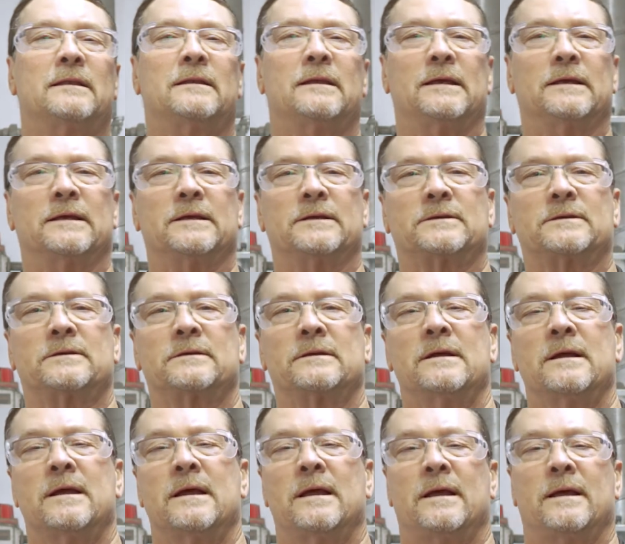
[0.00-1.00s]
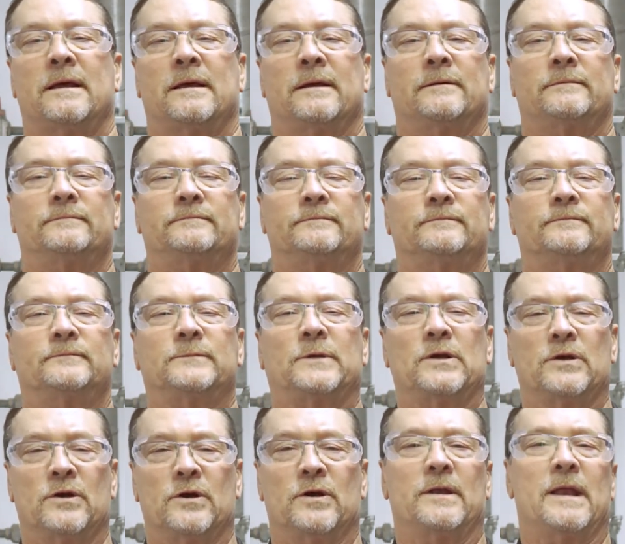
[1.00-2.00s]
as
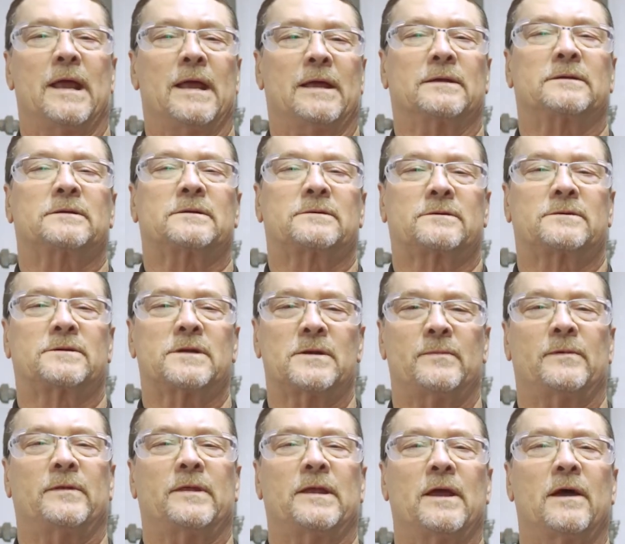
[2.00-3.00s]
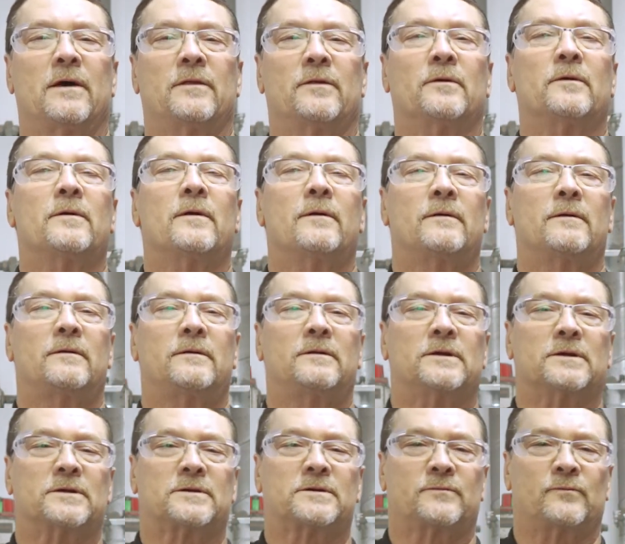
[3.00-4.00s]
good as some of the other
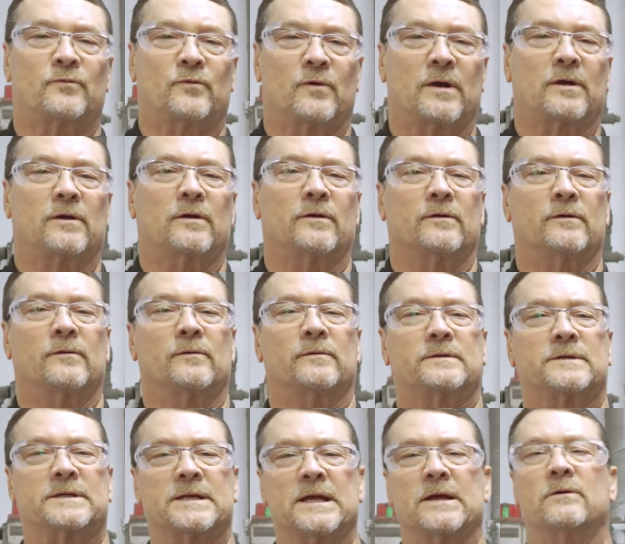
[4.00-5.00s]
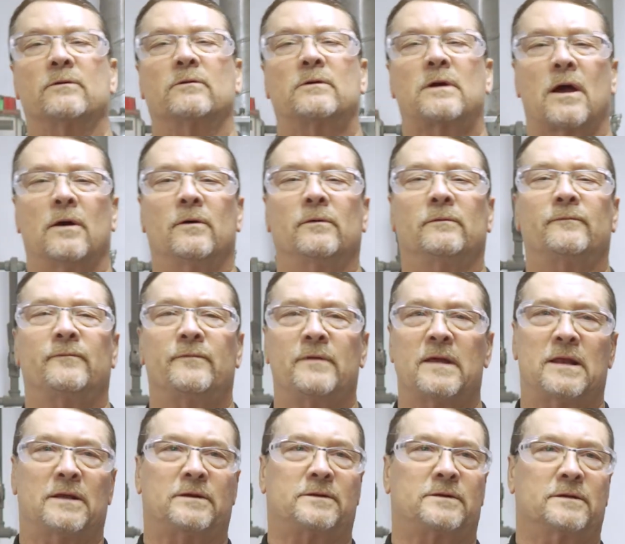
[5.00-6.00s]
just regular single coat
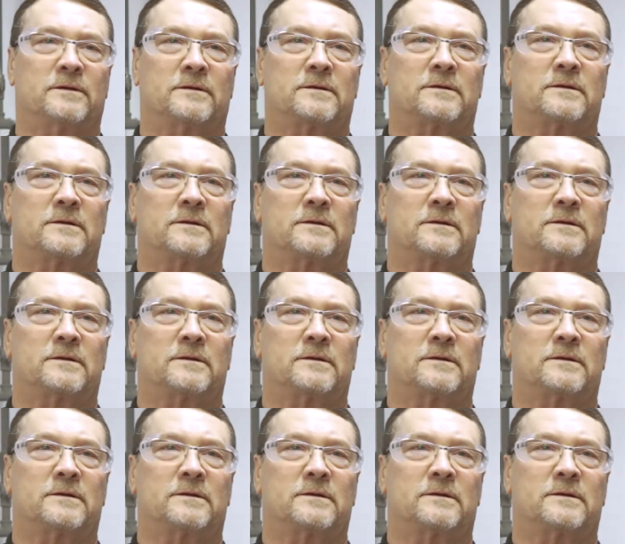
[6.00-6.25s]
finishes.